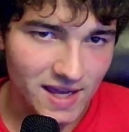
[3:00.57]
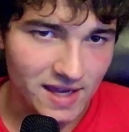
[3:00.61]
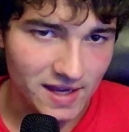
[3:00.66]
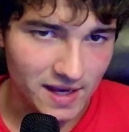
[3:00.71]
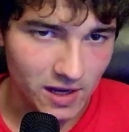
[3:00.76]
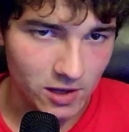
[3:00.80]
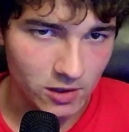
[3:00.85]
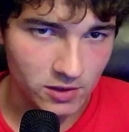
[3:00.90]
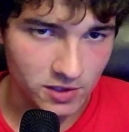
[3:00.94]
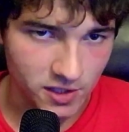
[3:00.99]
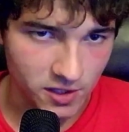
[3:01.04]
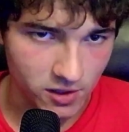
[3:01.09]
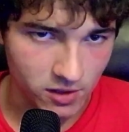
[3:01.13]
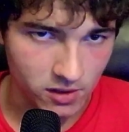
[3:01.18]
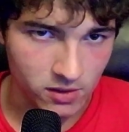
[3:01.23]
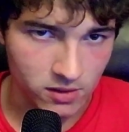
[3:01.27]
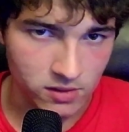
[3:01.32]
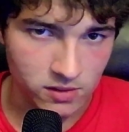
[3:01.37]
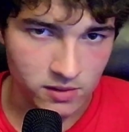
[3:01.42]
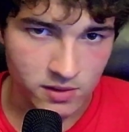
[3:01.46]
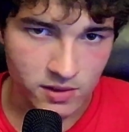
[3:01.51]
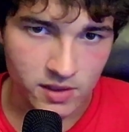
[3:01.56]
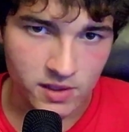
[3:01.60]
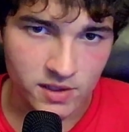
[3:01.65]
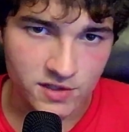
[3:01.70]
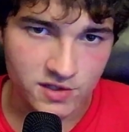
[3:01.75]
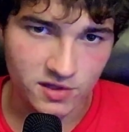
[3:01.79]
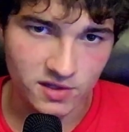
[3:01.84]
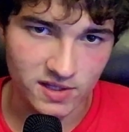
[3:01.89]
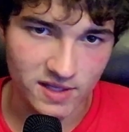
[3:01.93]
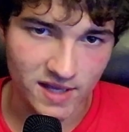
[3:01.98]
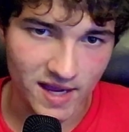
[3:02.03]
AL here.
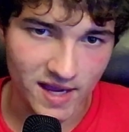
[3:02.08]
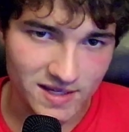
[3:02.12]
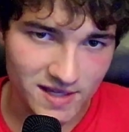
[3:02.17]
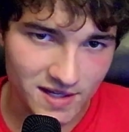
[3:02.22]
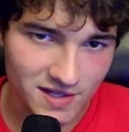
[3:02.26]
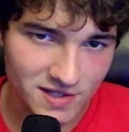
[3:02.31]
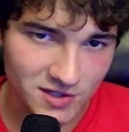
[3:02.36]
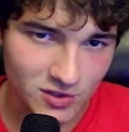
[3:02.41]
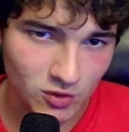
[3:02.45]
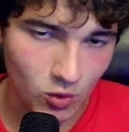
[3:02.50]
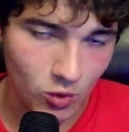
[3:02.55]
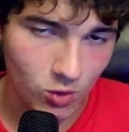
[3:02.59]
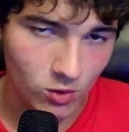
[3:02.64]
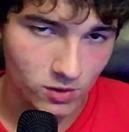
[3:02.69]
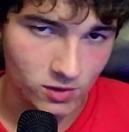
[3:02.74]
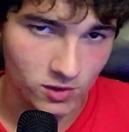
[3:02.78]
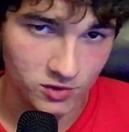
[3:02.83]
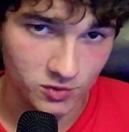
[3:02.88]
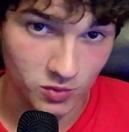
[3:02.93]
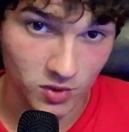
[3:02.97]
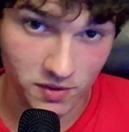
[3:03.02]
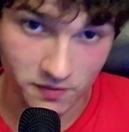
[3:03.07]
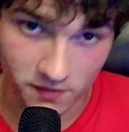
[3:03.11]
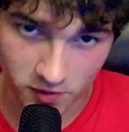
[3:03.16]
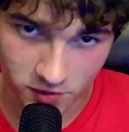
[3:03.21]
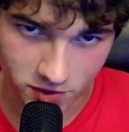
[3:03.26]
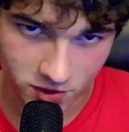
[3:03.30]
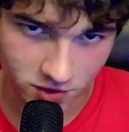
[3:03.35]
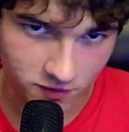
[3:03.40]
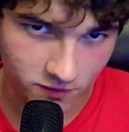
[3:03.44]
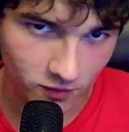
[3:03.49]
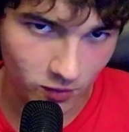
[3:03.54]
So the Yankees and the Orioles, 1
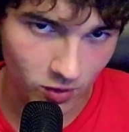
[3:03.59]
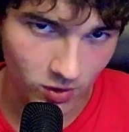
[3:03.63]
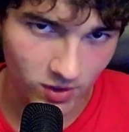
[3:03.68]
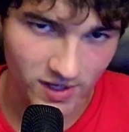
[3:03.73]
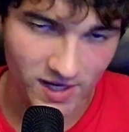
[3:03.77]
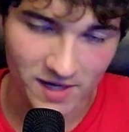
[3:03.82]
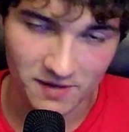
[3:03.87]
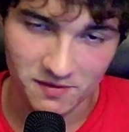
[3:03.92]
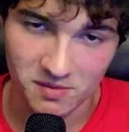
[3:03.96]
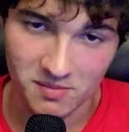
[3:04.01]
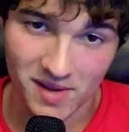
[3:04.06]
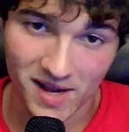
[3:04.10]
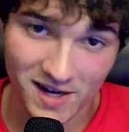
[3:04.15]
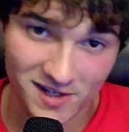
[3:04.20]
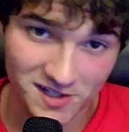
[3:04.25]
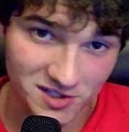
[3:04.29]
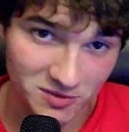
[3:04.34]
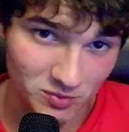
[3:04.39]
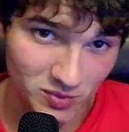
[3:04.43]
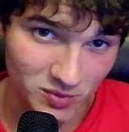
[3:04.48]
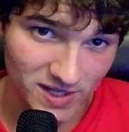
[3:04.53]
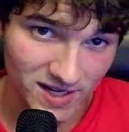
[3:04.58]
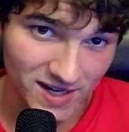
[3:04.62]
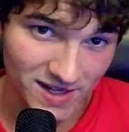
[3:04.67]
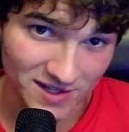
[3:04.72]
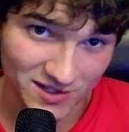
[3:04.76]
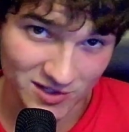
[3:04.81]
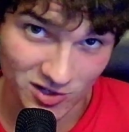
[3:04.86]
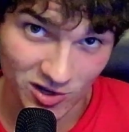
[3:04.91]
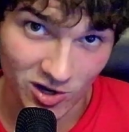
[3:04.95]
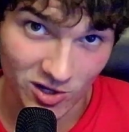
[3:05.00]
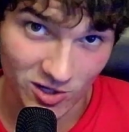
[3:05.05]
versus 4, kind of a matchup we kind of
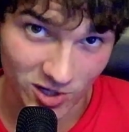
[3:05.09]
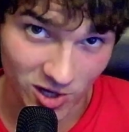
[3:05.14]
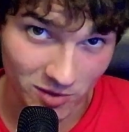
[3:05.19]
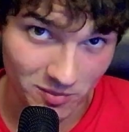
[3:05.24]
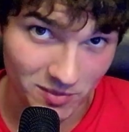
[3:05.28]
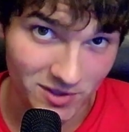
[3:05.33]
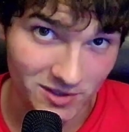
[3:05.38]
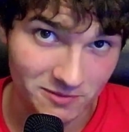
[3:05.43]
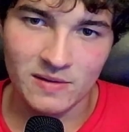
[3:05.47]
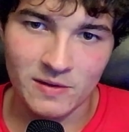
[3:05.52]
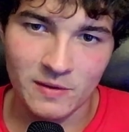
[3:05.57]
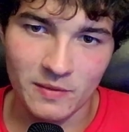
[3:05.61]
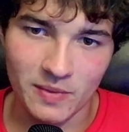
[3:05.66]
saw coming.